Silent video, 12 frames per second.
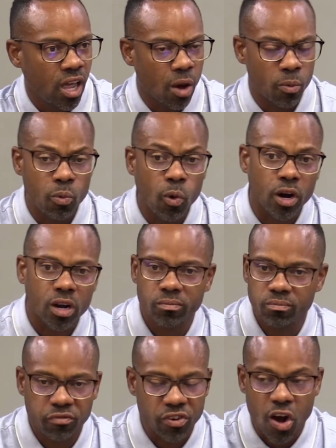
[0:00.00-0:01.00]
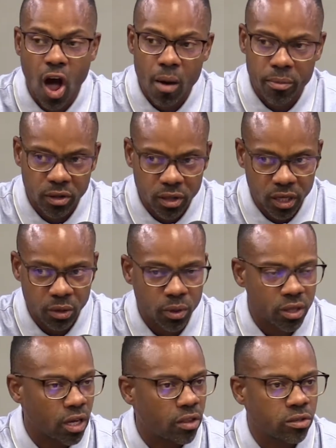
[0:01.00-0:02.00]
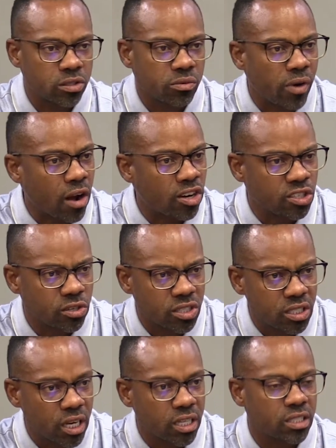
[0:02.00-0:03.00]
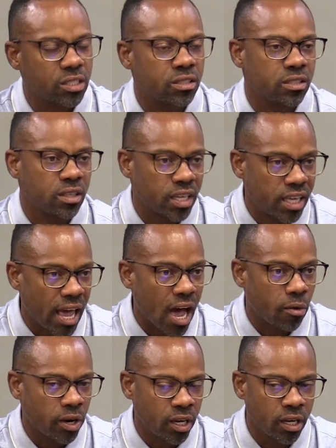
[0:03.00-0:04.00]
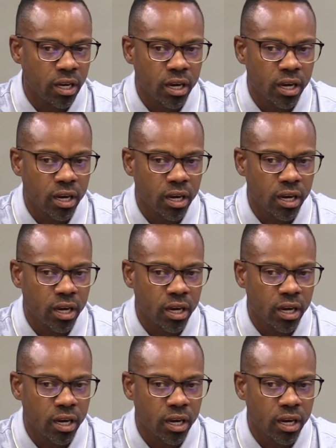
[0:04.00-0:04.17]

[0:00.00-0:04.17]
And we work phenomenally with other surrounding jurisdictions in the county.